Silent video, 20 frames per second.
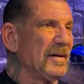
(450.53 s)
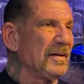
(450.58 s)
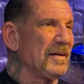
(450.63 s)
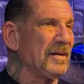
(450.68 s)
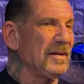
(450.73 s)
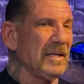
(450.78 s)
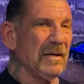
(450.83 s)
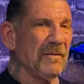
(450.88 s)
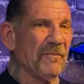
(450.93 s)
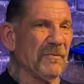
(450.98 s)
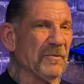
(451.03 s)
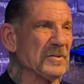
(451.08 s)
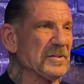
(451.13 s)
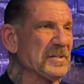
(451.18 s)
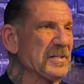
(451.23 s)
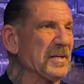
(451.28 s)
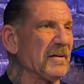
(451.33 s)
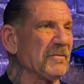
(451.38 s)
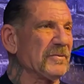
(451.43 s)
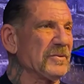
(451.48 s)
You need
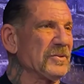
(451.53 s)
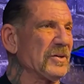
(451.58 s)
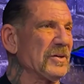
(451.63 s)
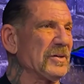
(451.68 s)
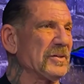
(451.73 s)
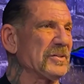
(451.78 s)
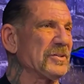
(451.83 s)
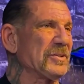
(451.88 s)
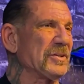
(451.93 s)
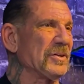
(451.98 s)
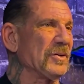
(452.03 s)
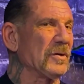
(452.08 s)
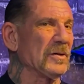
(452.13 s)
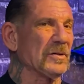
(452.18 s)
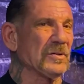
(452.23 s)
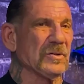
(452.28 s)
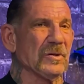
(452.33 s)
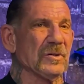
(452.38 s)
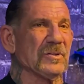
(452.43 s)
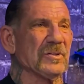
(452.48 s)
First Love Church, or a
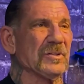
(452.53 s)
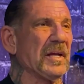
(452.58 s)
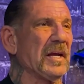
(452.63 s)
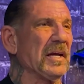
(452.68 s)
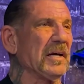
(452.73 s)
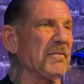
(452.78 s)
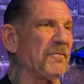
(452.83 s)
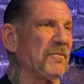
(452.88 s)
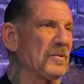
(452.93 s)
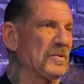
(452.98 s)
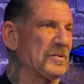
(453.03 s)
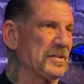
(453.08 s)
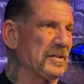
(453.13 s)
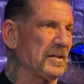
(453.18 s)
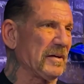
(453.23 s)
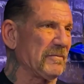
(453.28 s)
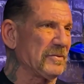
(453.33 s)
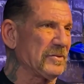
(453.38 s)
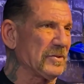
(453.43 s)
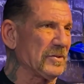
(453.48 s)
church like First
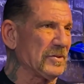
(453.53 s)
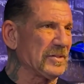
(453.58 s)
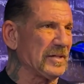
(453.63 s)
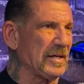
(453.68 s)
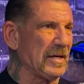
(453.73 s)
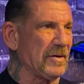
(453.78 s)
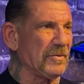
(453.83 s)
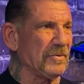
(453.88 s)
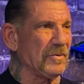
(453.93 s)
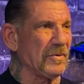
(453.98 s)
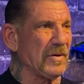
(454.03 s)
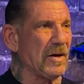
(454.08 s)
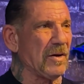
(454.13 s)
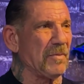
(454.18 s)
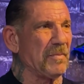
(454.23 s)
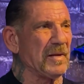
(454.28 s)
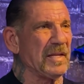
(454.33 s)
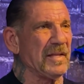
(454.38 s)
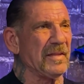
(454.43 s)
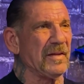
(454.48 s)
Love Church. I don't know how
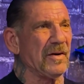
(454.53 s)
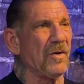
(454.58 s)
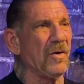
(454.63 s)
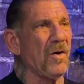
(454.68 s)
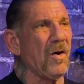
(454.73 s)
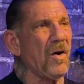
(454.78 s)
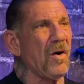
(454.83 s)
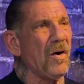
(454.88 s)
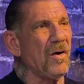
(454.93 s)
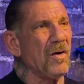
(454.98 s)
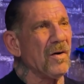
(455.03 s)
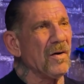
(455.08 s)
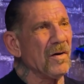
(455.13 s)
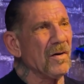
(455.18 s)
many there are.